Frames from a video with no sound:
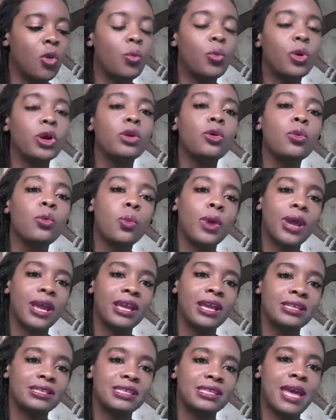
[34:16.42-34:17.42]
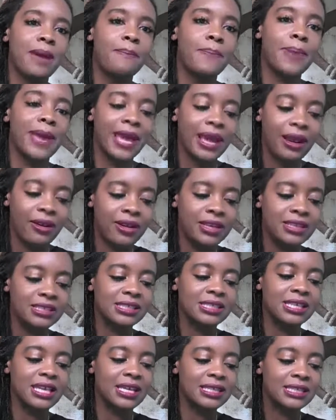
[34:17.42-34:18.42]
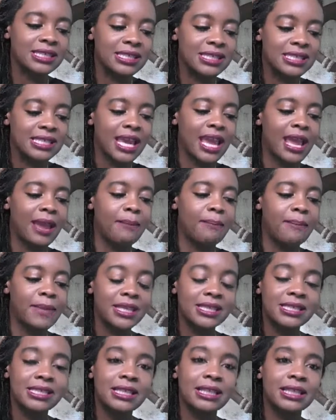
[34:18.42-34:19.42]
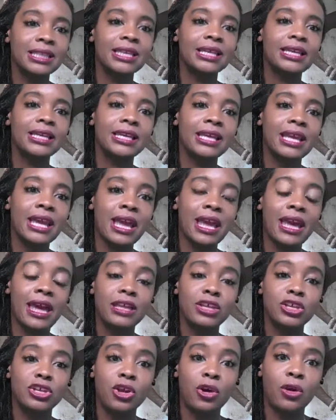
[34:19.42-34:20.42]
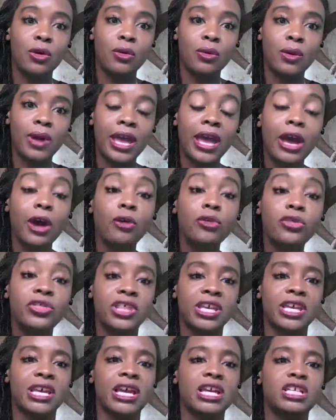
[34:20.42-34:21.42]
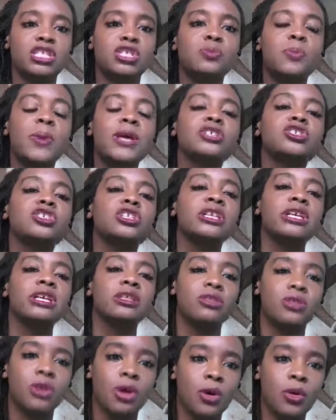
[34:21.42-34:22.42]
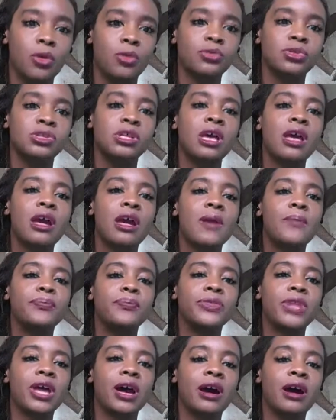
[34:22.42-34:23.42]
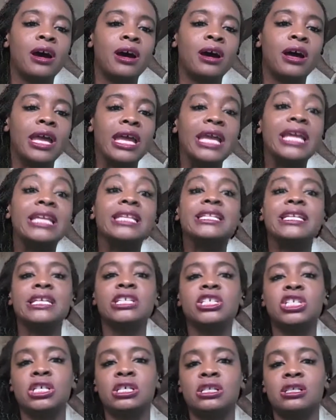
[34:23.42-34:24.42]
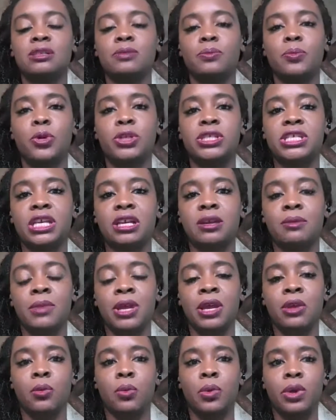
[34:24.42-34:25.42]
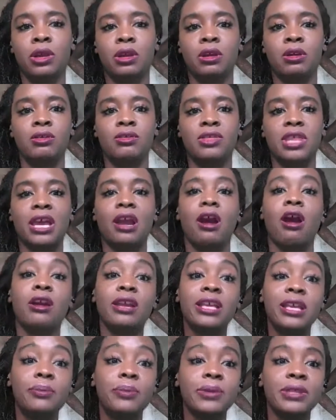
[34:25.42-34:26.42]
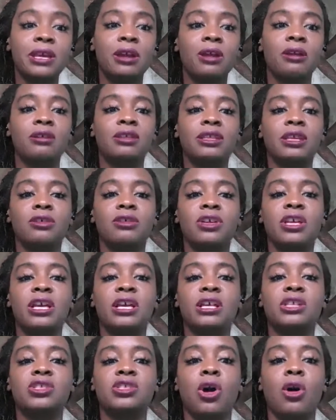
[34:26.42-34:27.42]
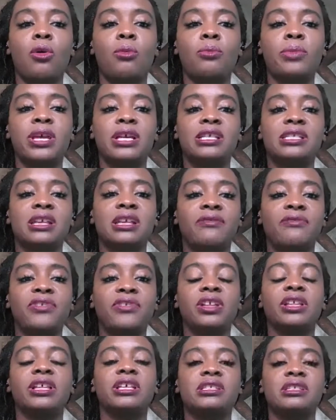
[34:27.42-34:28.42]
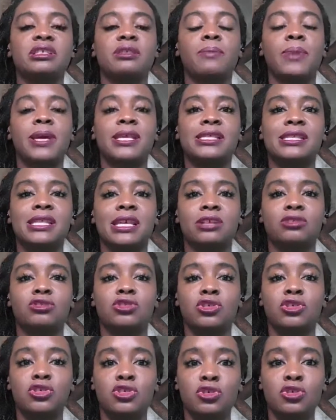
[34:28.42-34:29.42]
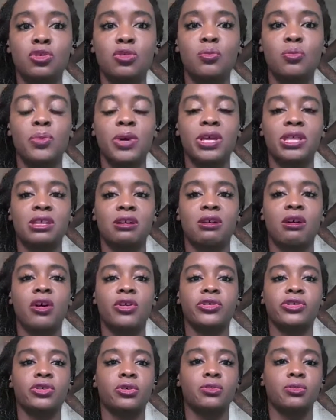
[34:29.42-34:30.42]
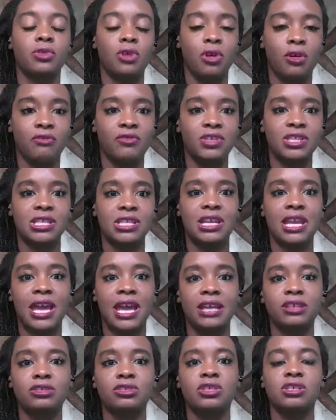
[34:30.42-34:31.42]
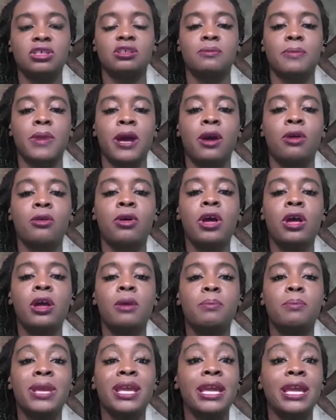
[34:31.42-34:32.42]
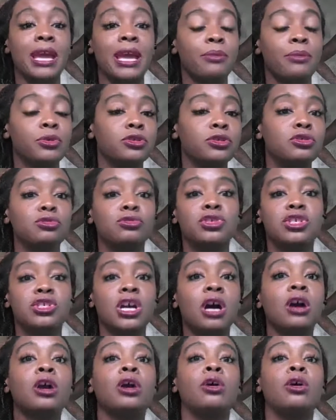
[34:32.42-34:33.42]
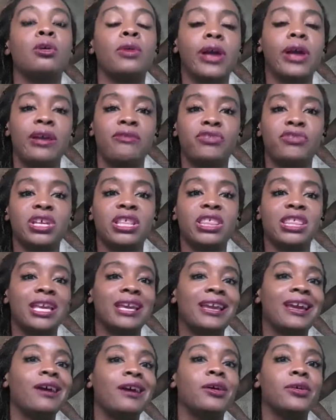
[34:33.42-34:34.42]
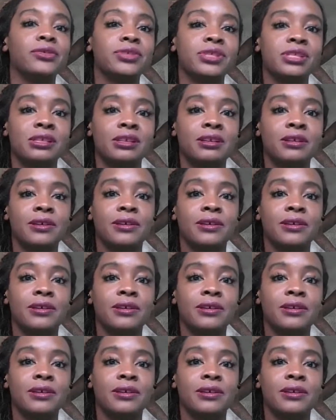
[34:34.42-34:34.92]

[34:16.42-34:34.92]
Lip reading: what are ways that parents can stay mentally, healthy, especially those in Deja's predicament where they are keeping their kids home because they feel it's the best thing to do, but they're also nervous and anxious about being able to juggle everything else.